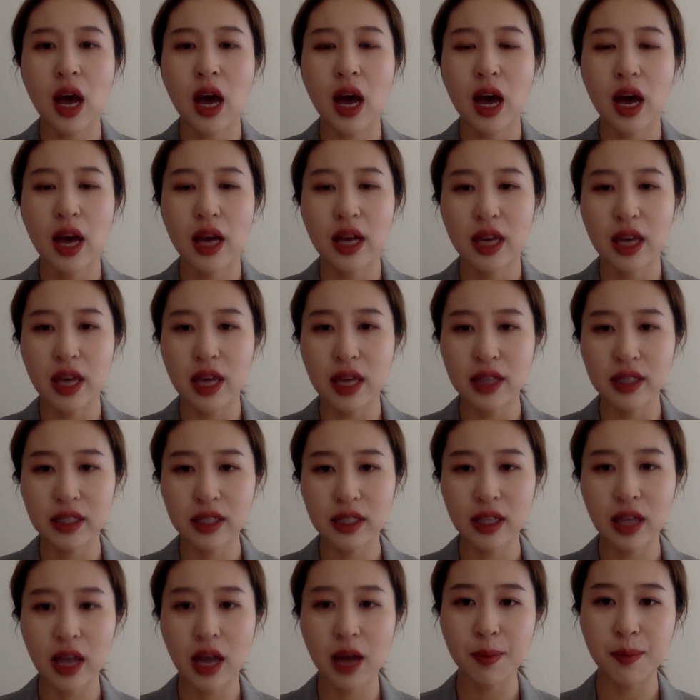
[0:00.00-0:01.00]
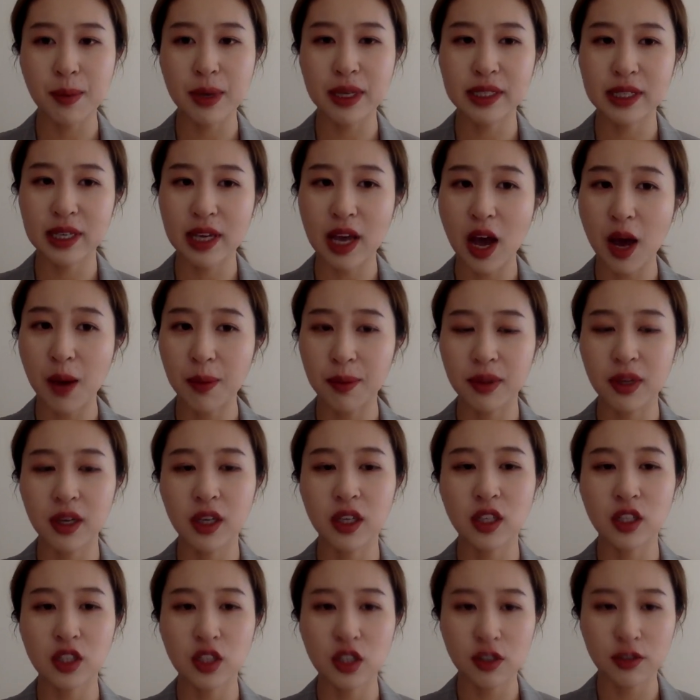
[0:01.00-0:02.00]
I ended up messing up the
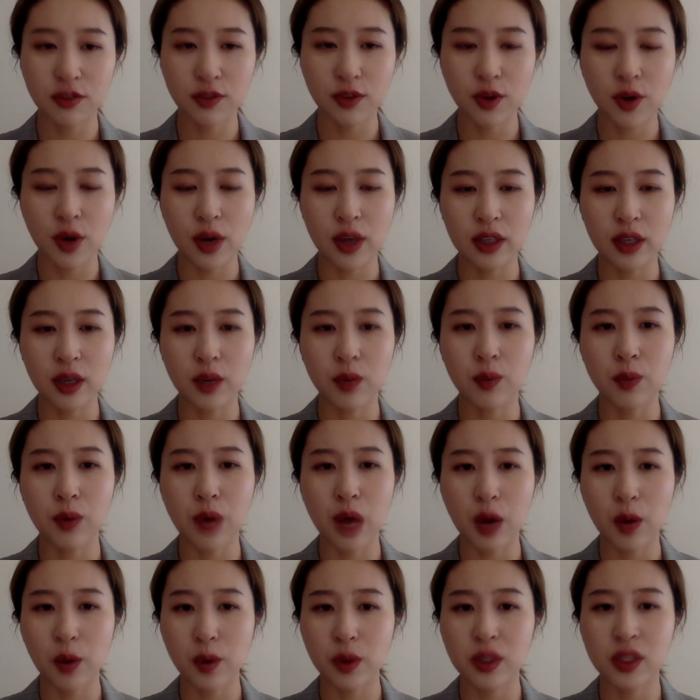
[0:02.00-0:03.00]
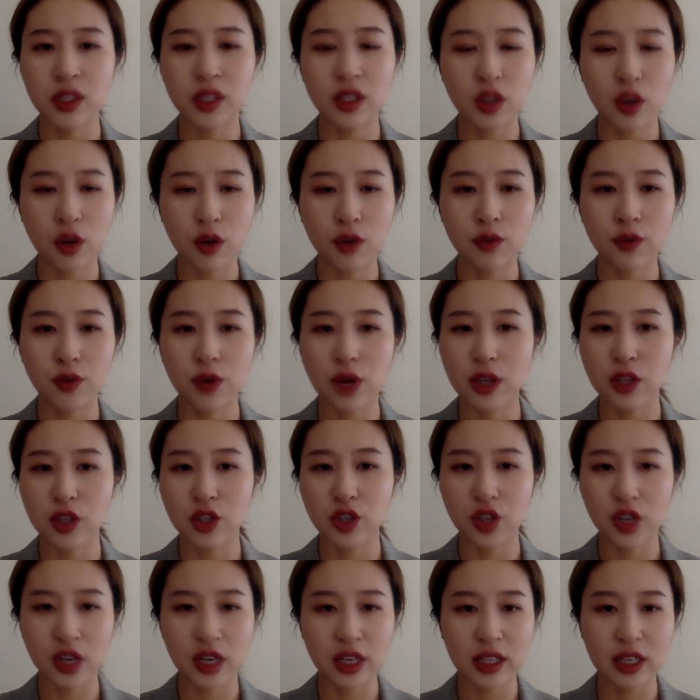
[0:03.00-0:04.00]
interview and I, I was so
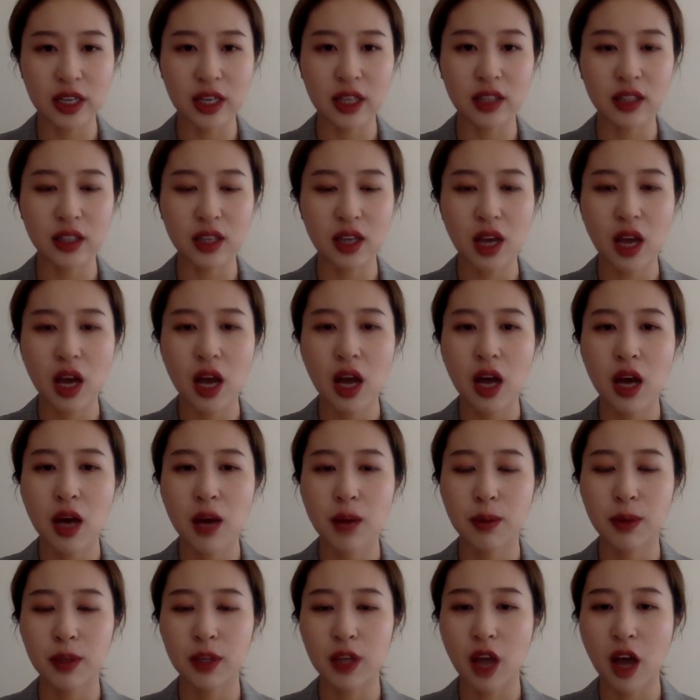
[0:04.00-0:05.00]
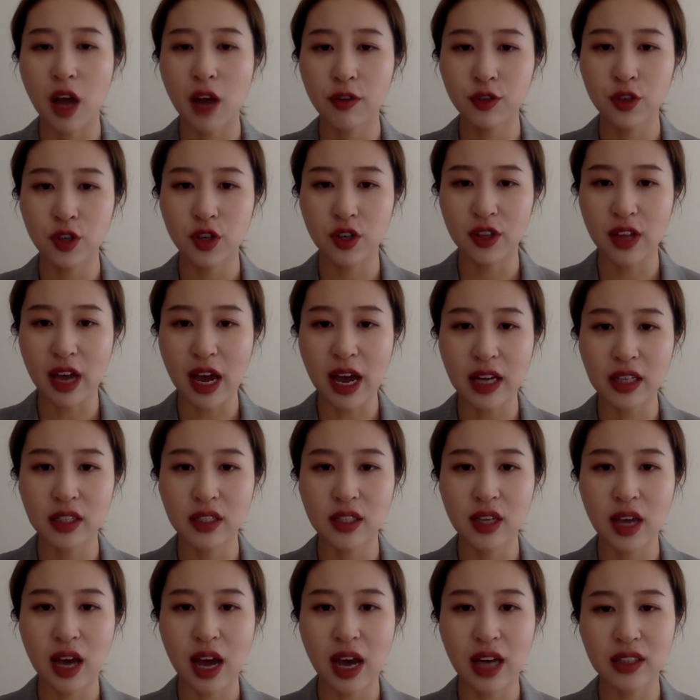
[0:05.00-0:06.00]
frustrated. But after that,
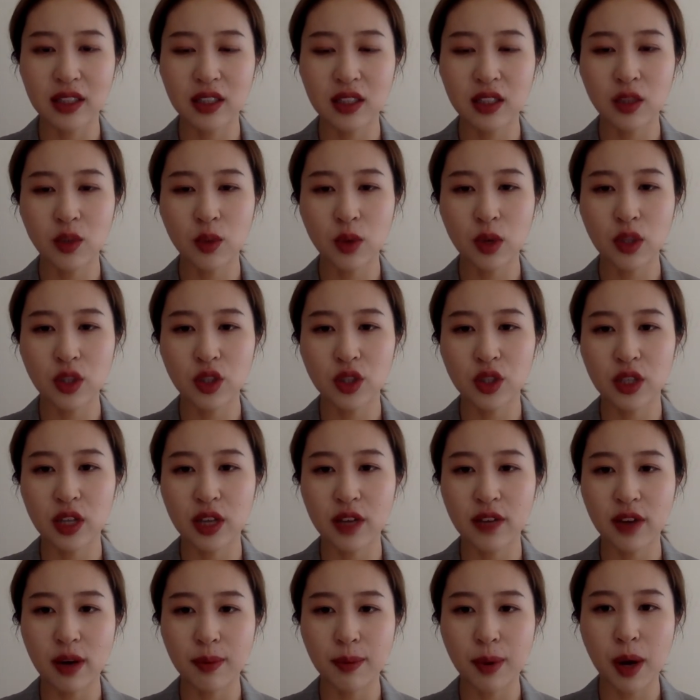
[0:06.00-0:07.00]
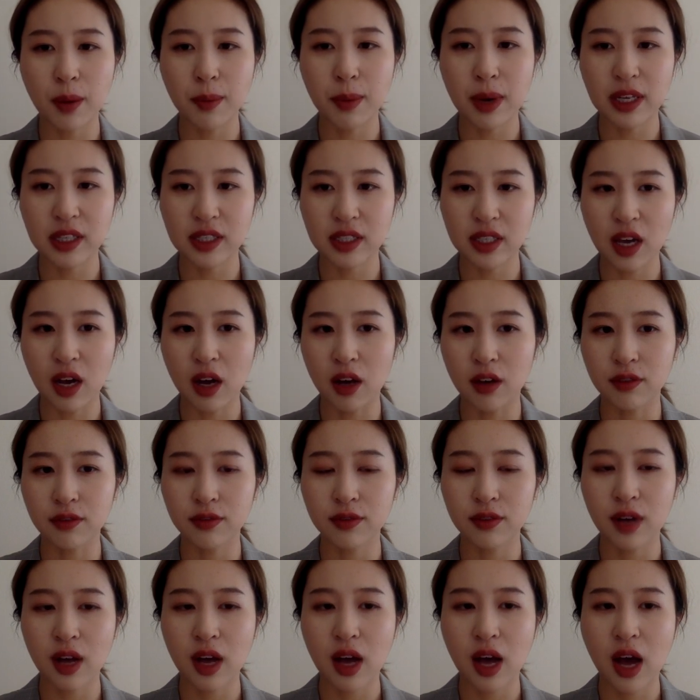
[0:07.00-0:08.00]
I didn't want to give up on myself.
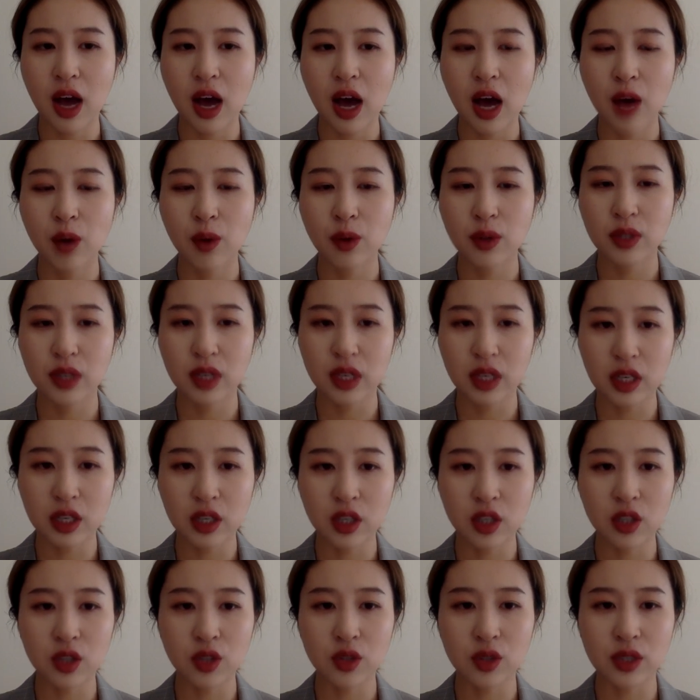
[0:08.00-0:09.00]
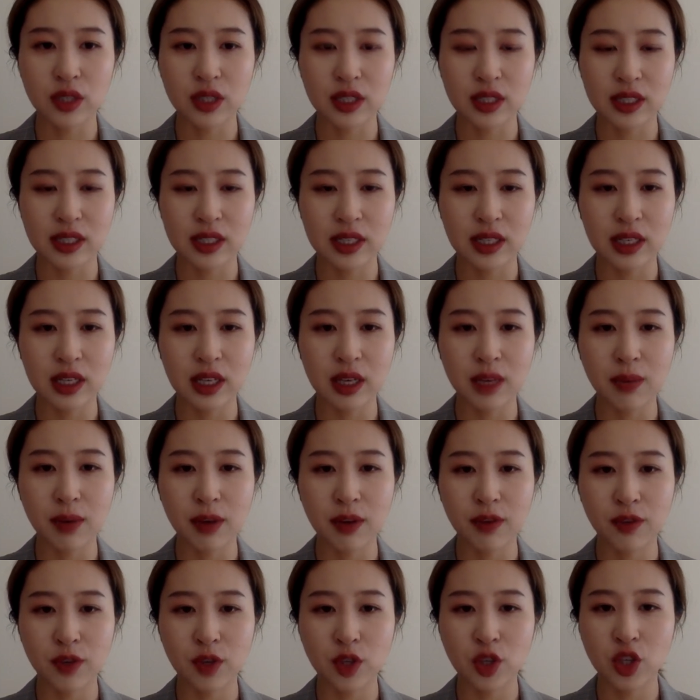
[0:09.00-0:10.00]
I was eager to succeed in
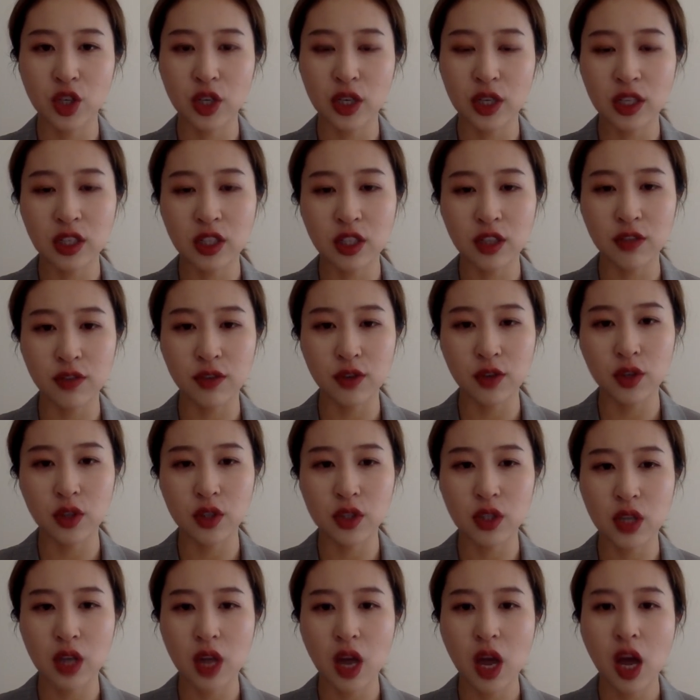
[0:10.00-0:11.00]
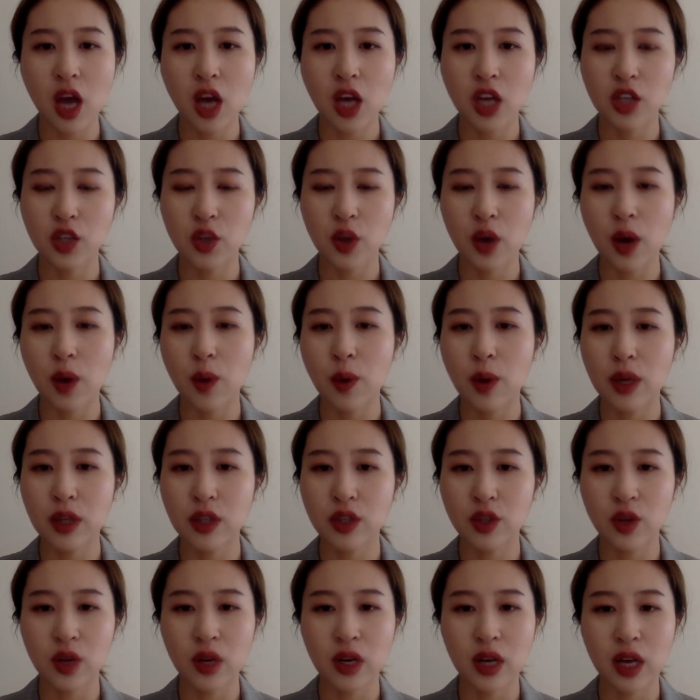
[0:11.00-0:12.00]
my future interviews, so I went
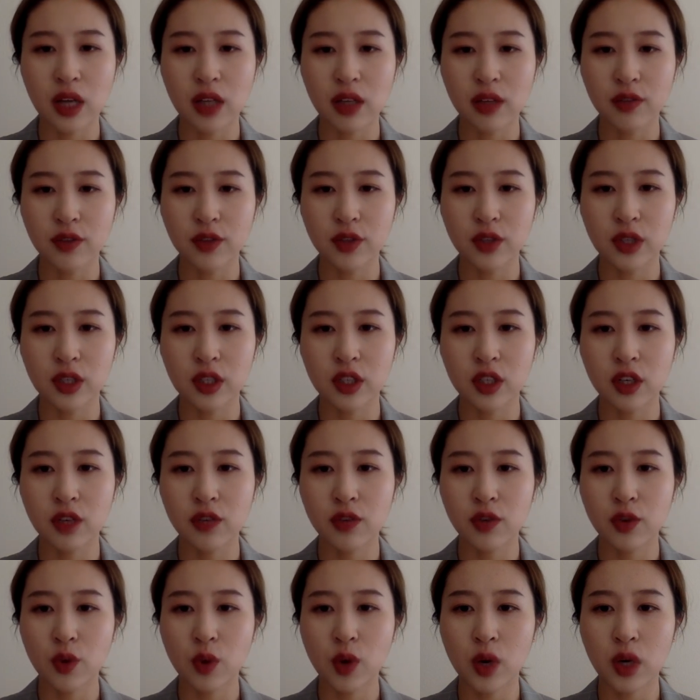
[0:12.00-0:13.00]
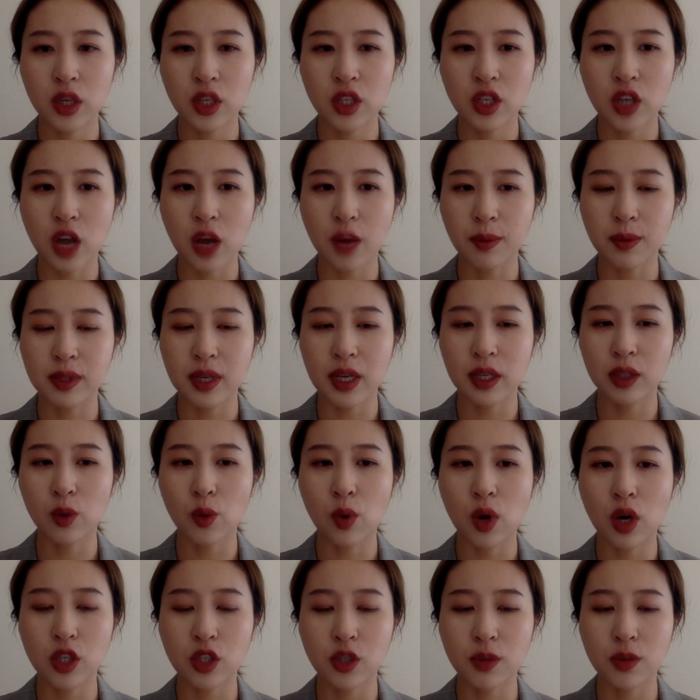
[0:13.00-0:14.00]
to a lot of interview workshops and
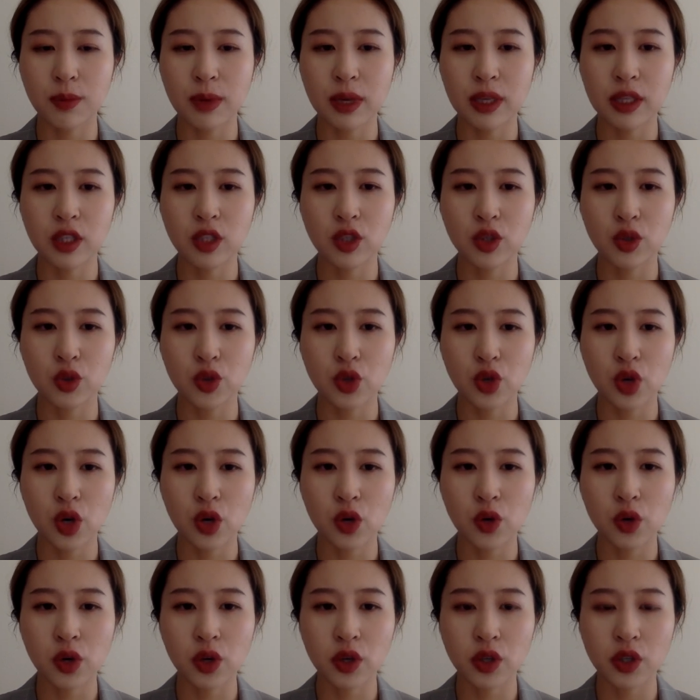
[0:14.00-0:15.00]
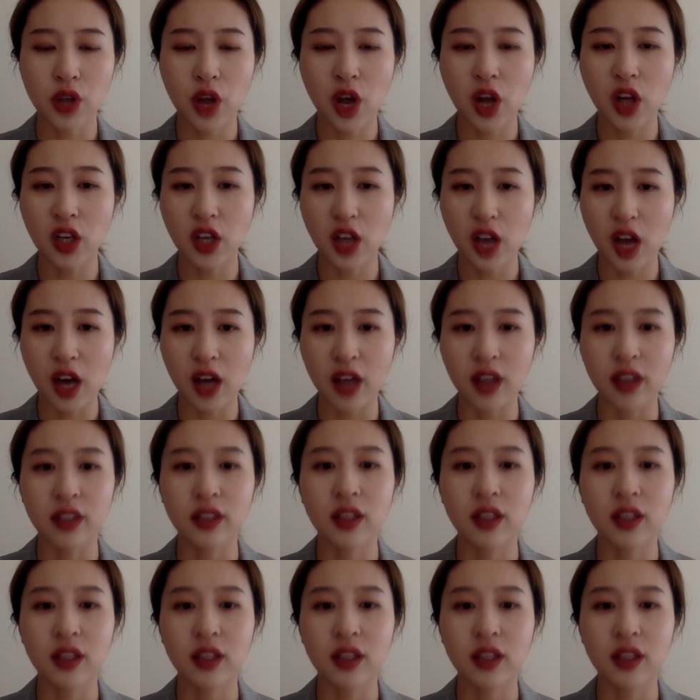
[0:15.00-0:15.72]
watched many tutorials online.